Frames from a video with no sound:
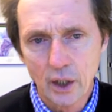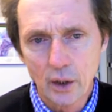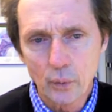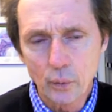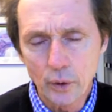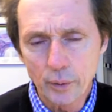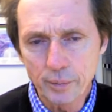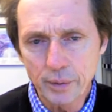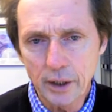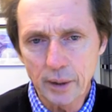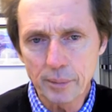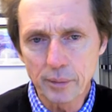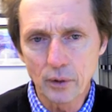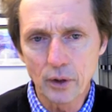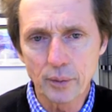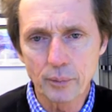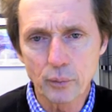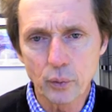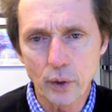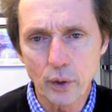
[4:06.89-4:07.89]
would people
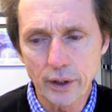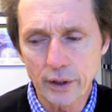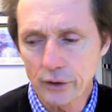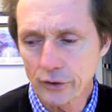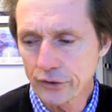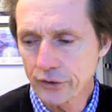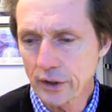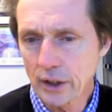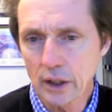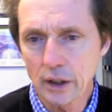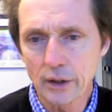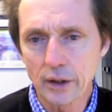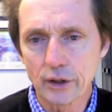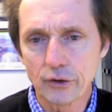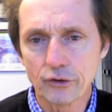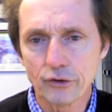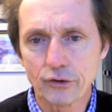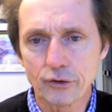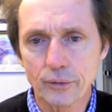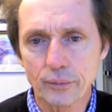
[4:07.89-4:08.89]
in Buenos
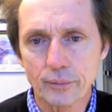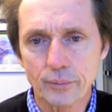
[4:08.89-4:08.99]
Aires,